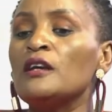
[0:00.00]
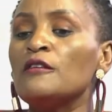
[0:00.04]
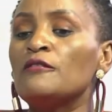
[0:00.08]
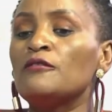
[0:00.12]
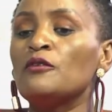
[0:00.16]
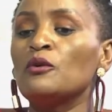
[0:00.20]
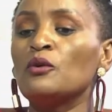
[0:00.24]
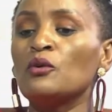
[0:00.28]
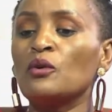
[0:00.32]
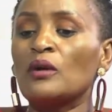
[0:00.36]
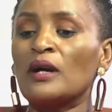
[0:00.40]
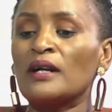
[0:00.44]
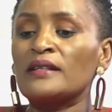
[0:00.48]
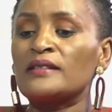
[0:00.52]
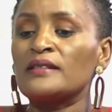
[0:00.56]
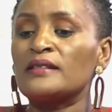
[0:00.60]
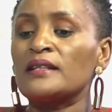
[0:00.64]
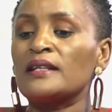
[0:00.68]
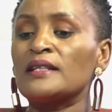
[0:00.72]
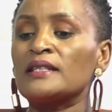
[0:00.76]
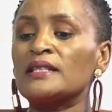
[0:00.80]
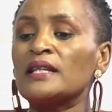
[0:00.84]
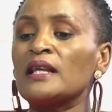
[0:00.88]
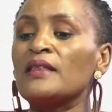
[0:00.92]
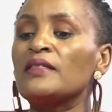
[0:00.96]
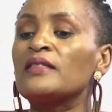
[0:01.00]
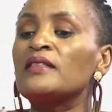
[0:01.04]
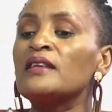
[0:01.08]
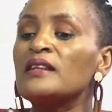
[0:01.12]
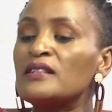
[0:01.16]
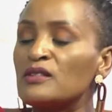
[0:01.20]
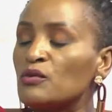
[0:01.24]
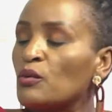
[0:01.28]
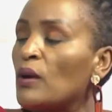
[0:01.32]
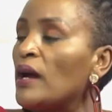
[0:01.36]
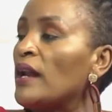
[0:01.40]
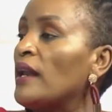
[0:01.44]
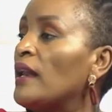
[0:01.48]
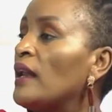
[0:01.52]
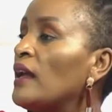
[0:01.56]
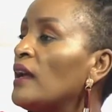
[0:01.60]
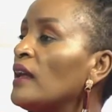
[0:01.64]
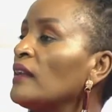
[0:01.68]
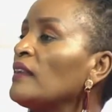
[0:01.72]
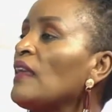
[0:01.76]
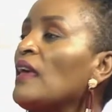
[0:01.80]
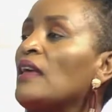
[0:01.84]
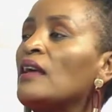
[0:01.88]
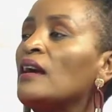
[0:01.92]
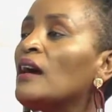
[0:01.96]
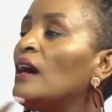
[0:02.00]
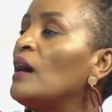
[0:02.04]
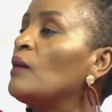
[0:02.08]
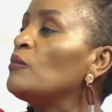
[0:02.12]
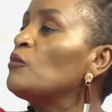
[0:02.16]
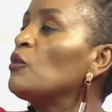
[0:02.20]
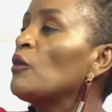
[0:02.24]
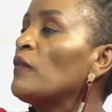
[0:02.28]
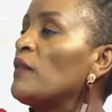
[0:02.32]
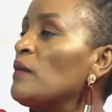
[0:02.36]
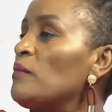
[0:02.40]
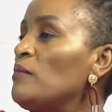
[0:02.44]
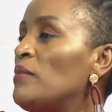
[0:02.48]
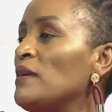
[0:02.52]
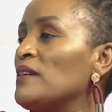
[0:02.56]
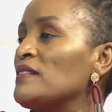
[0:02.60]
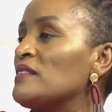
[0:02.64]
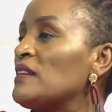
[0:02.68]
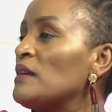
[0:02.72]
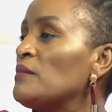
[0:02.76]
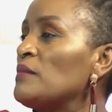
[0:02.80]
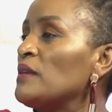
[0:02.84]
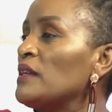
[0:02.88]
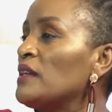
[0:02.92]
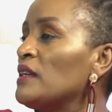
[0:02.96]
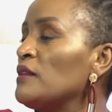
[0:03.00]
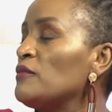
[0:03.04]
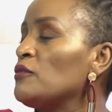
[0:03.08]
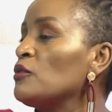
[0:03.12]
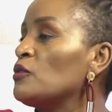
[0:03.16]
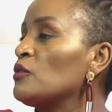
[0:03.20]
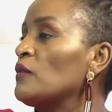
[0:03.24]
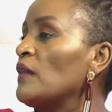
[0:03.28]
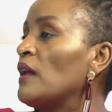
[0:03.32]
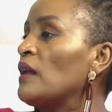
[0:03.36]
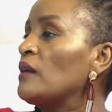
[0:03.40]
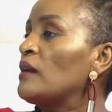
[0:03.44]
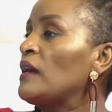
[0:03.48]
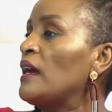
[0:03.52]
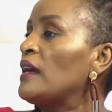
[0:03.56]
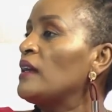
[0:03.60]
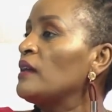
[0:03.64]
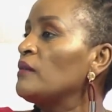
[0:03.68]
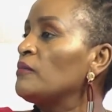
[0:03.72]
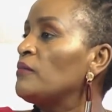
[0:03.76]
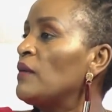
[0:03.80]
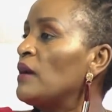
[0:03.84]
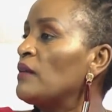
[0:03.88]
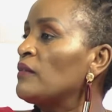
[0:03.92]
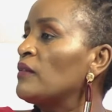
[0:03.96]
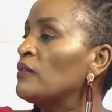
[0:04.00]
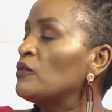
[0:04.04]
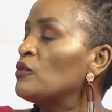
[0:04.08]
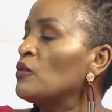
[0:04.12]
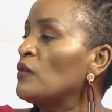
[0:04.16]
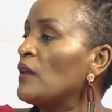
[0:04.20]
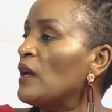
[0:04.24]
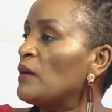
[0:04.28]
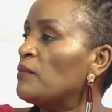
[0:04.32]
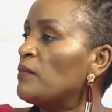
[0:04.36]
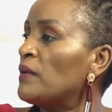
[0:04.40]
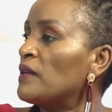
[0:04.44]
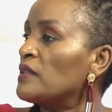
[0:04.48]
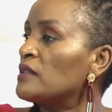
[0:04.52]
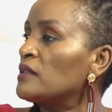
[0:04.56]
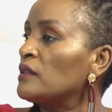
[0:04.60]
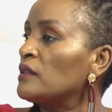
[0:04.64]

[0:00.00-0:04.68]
if you look at it and say, this one, I'm not the best. Let me give you to that to that person.